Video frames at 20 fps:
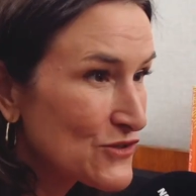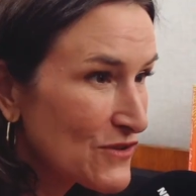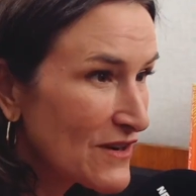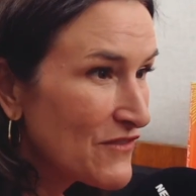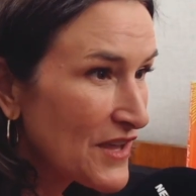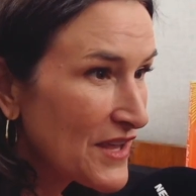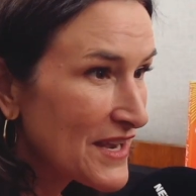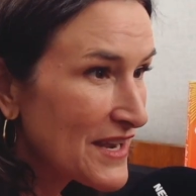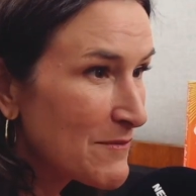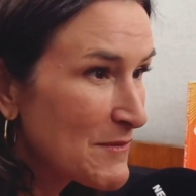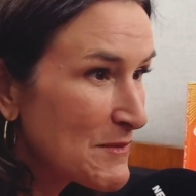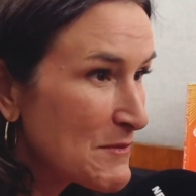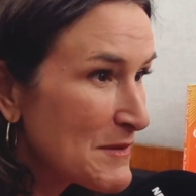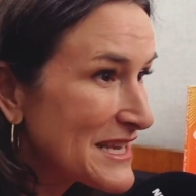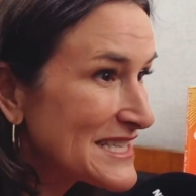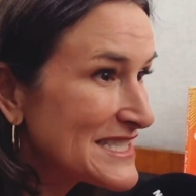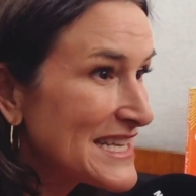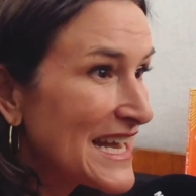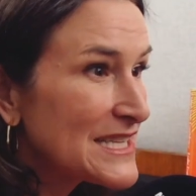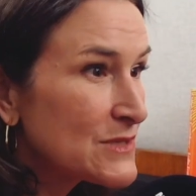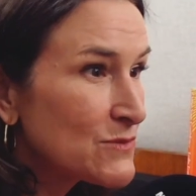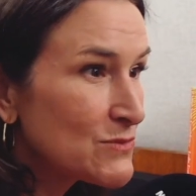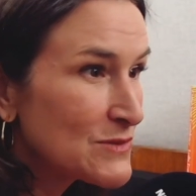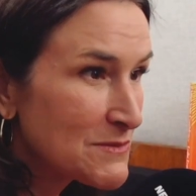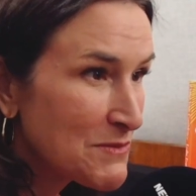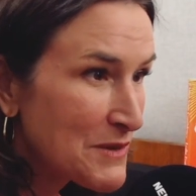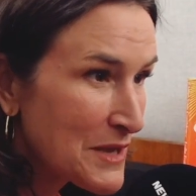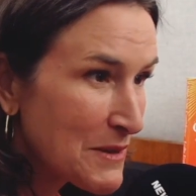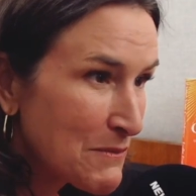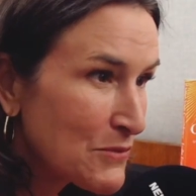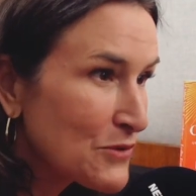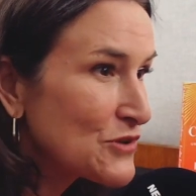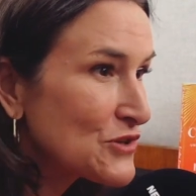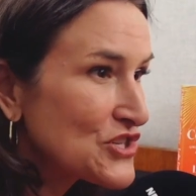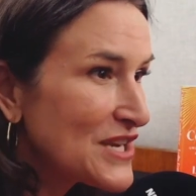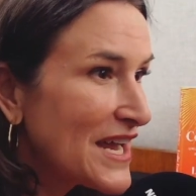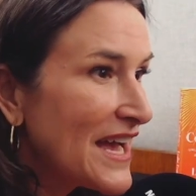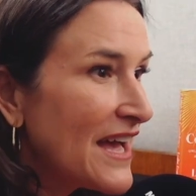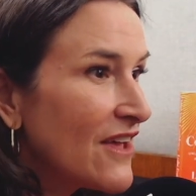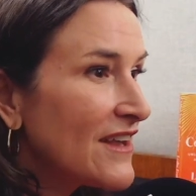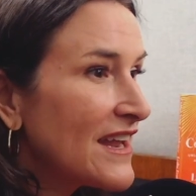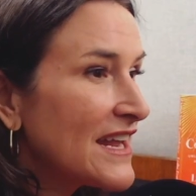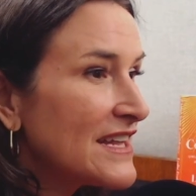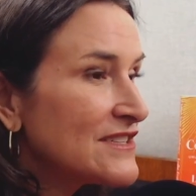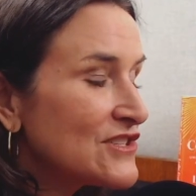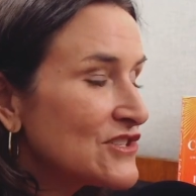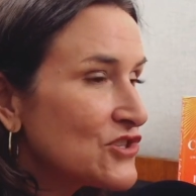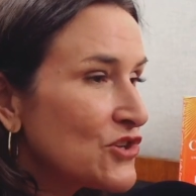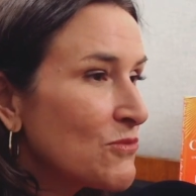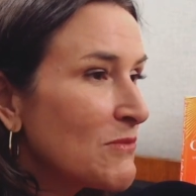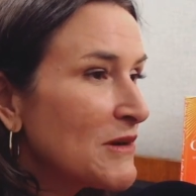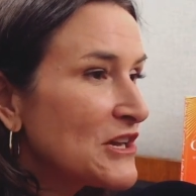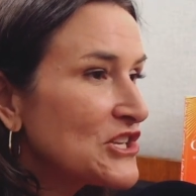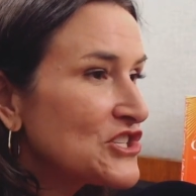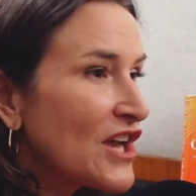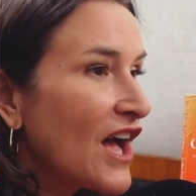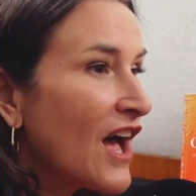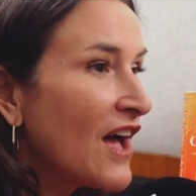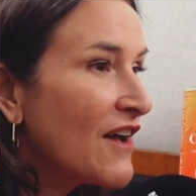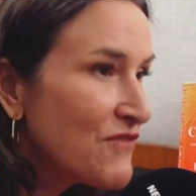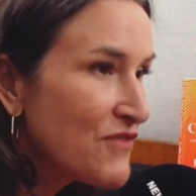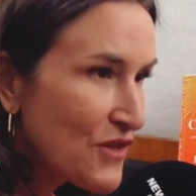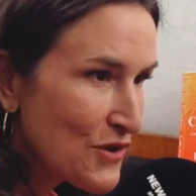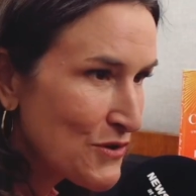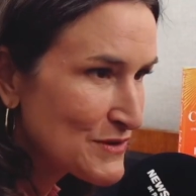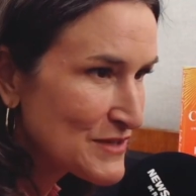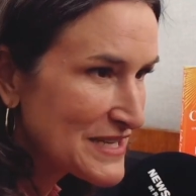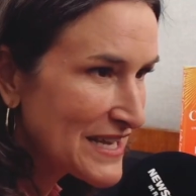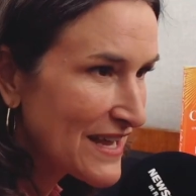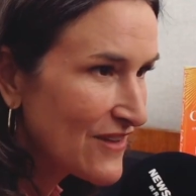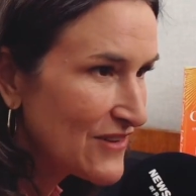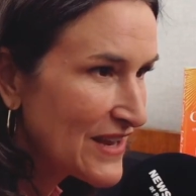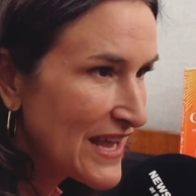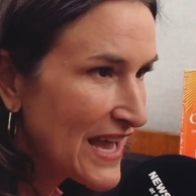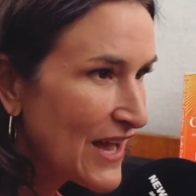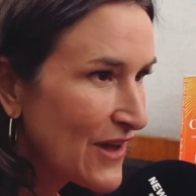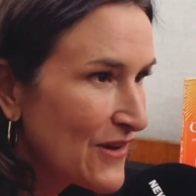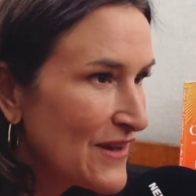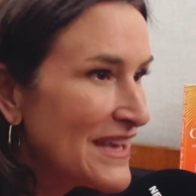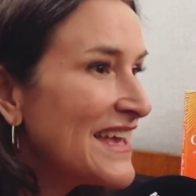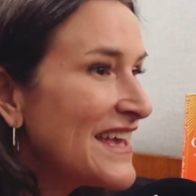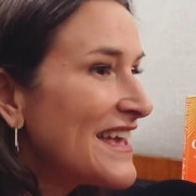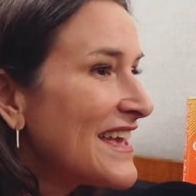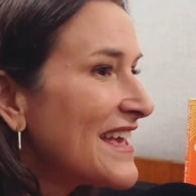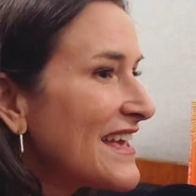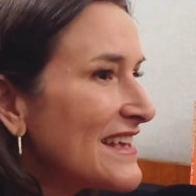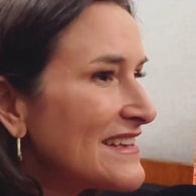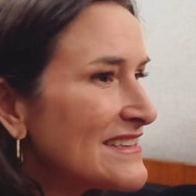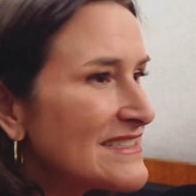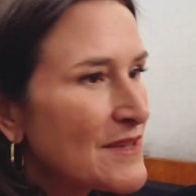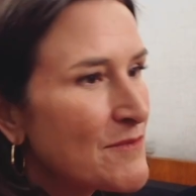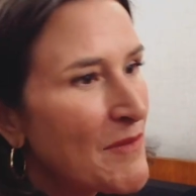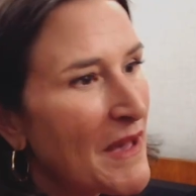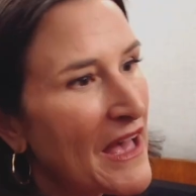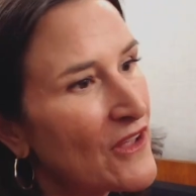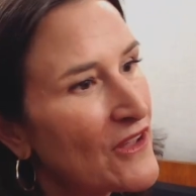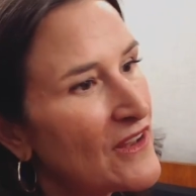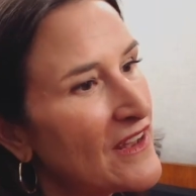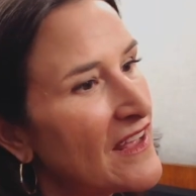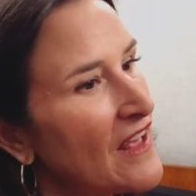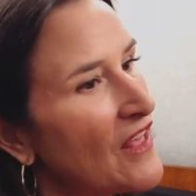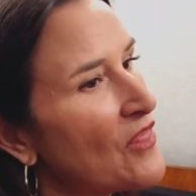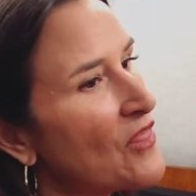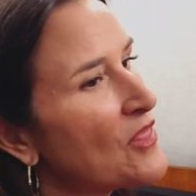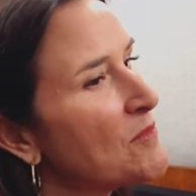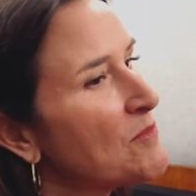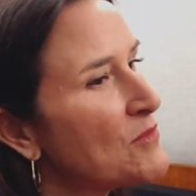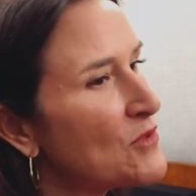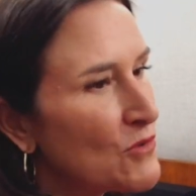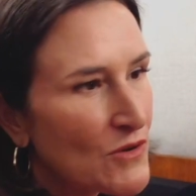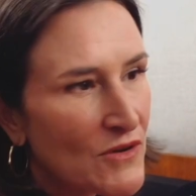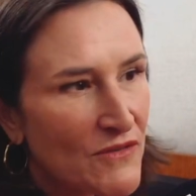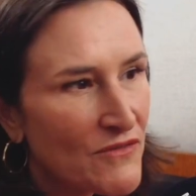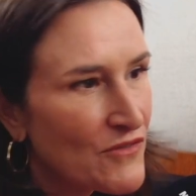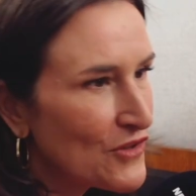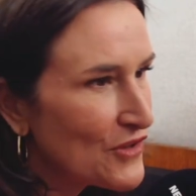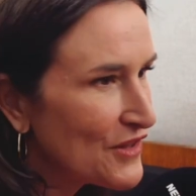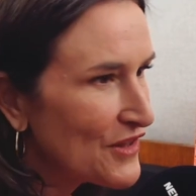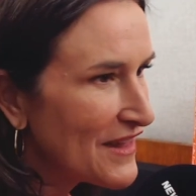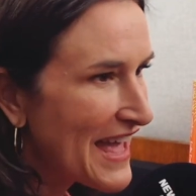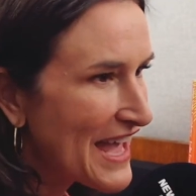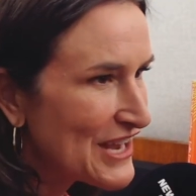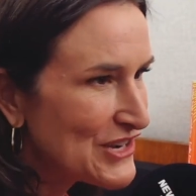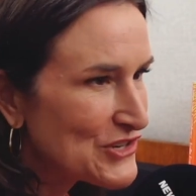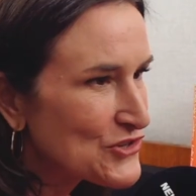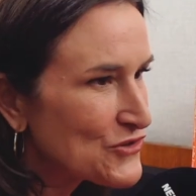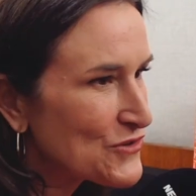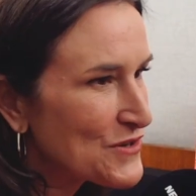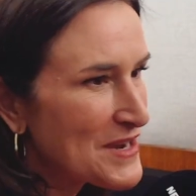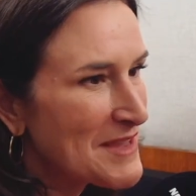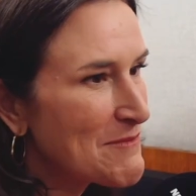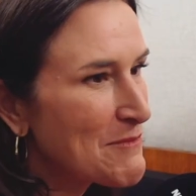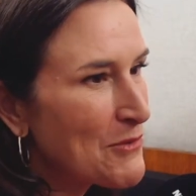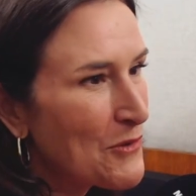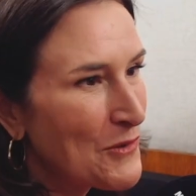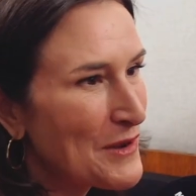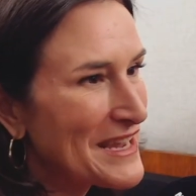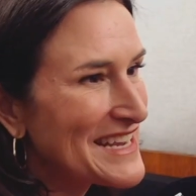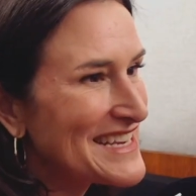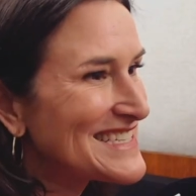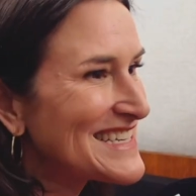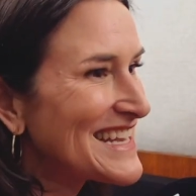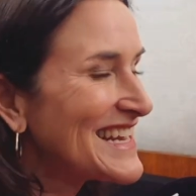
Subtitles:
driven. Because that's what's being pushed out. And so much of the hotel now is about the beautiful entry point,